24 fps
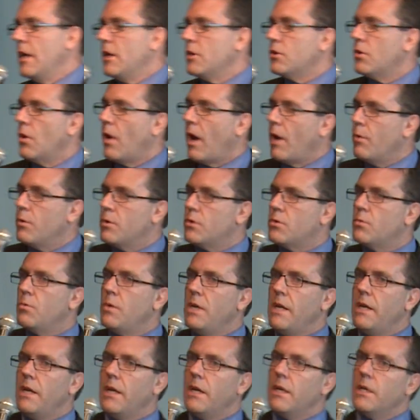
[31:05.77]
So I was
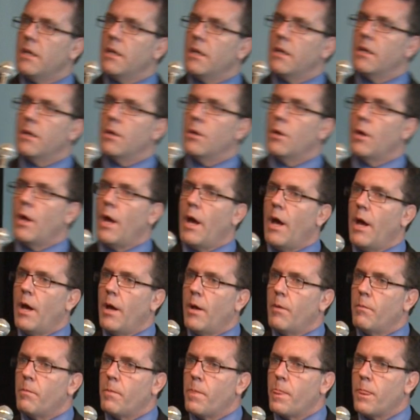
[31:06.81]
reading
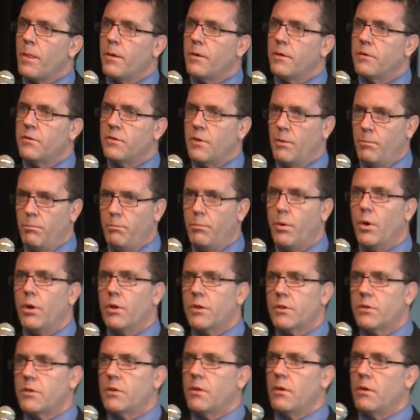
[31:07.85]
some
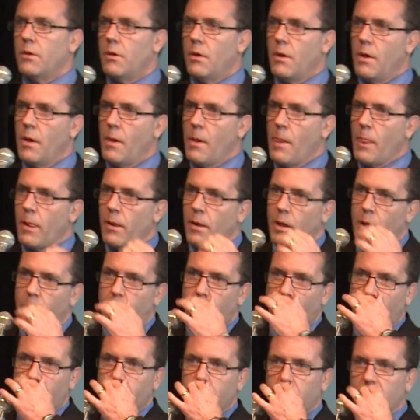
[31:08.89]
books
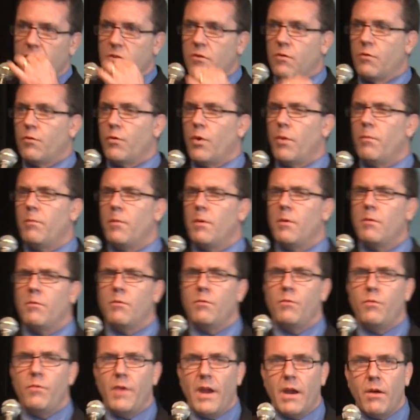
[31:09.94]
about this from
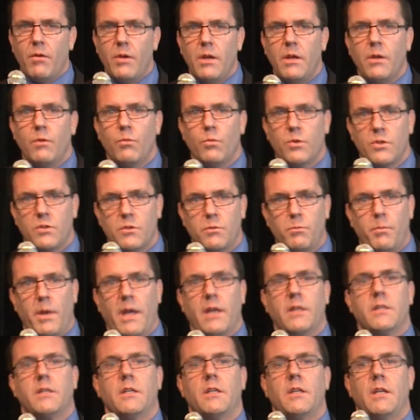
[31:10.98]
very
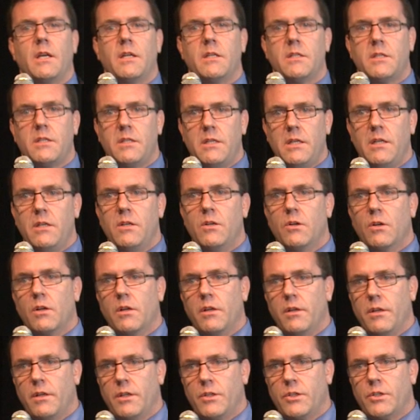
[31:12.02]
respected and senior
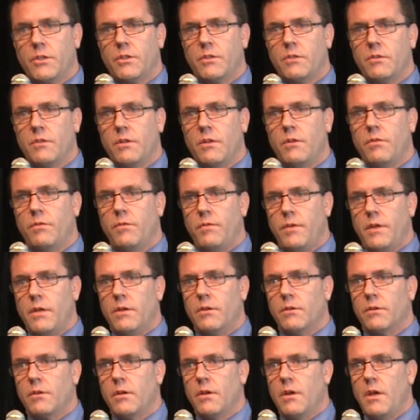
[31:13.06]
clinicians in the
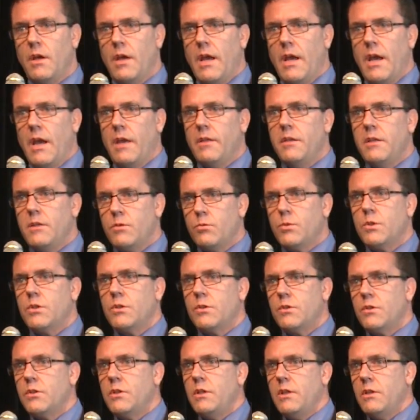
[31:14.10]
field. And these were
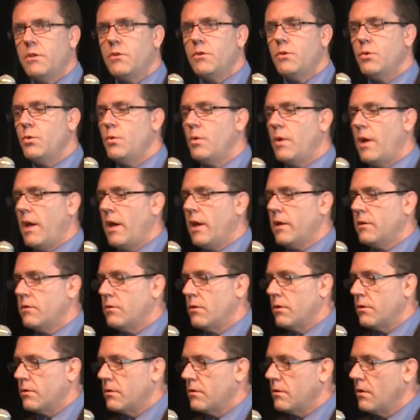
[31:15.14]
just these two
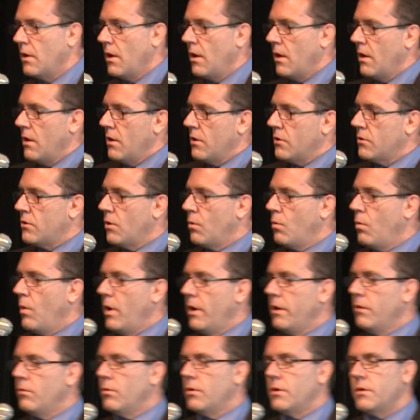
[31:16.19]
excerpts. So
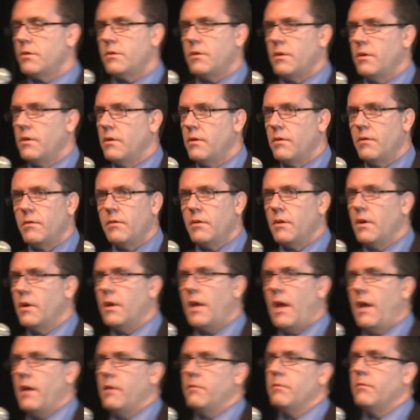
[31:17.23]
one was, and
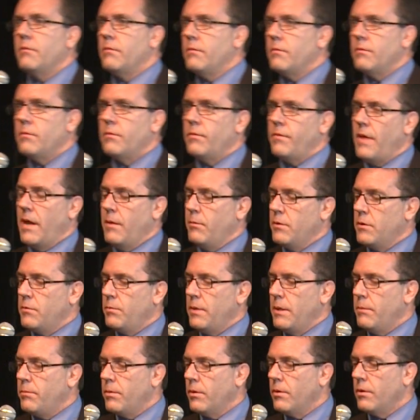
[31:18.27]
again, famous
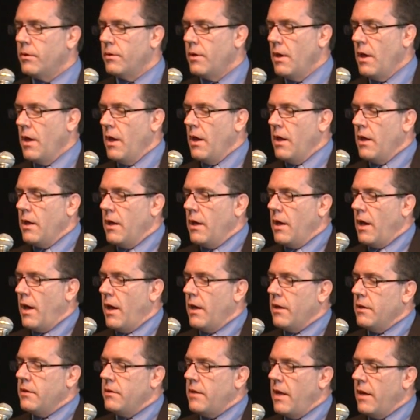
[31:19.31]
people,
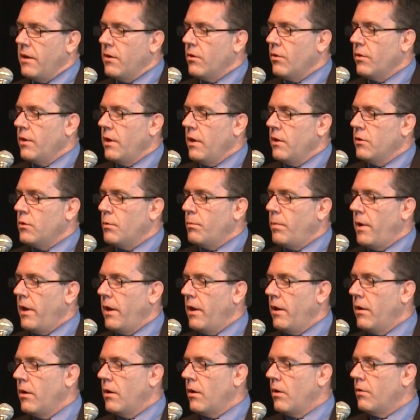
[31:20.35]
data on the
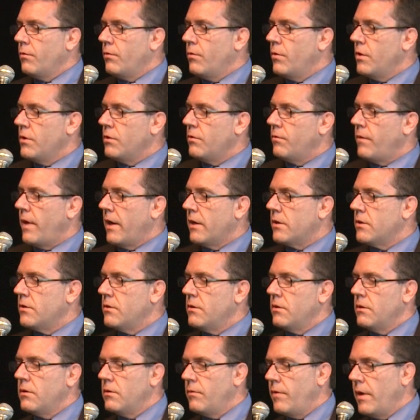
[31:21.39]
interplay of risk factors
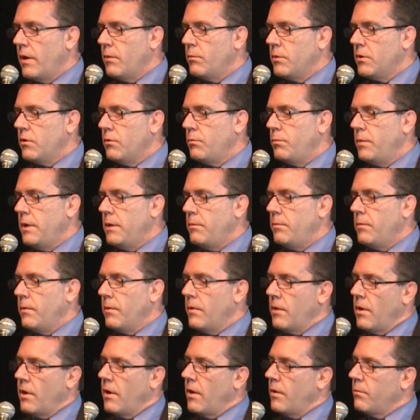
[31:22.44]
in the development of
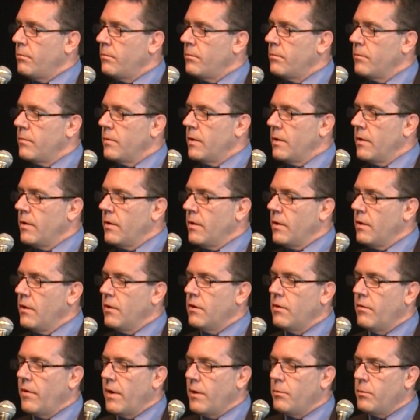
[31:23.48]

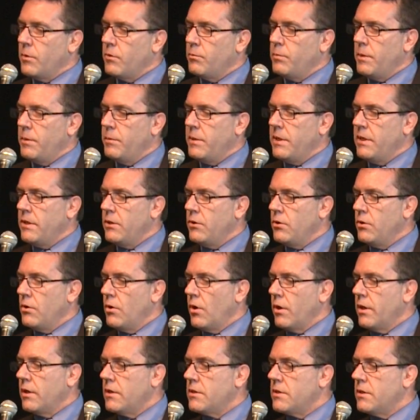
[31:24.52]
BPD do
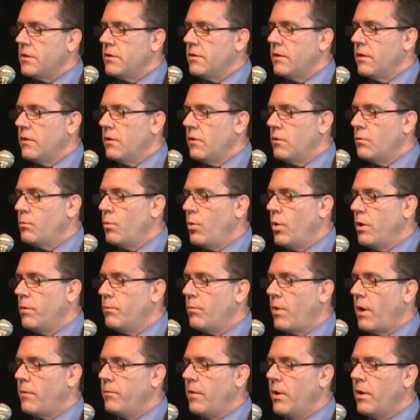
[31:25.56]
not exist at this point,
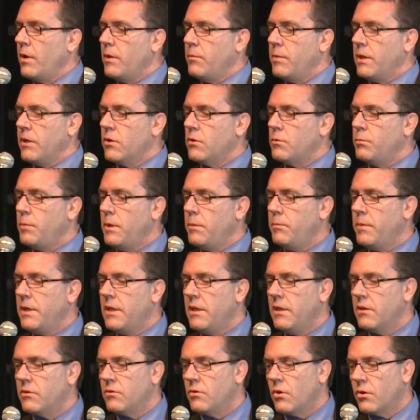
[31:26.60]
primarily because
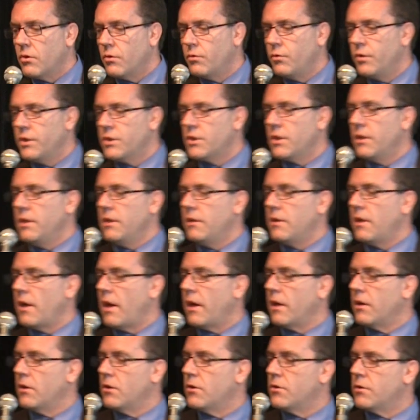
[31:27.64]
BPD is not officially
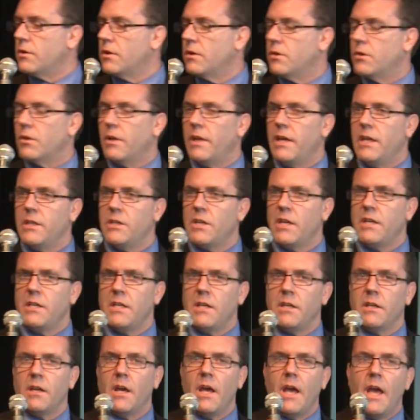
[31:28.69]
diagnosed until age
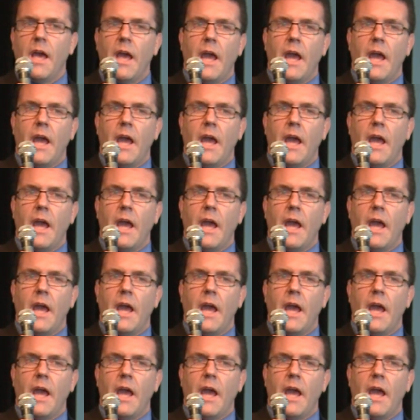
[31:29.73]
18.